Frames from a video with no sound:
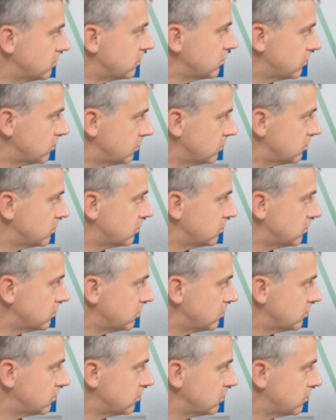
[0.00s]

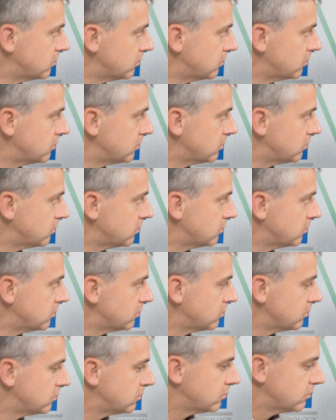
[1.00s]

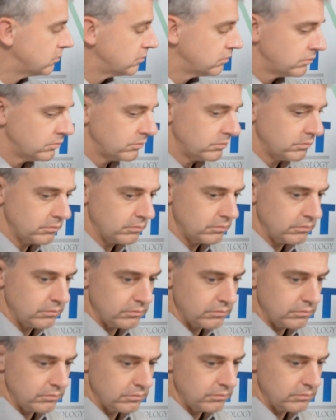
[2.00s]

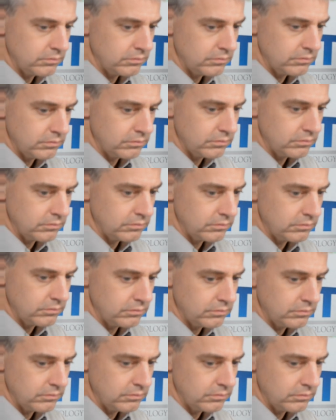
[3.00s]

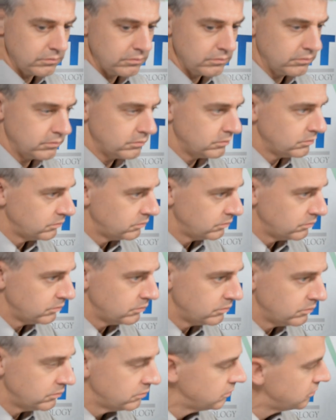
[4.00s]

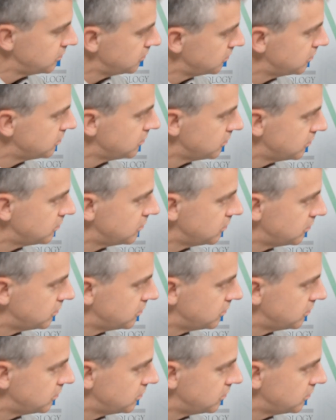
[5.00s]
The person shown says nothing.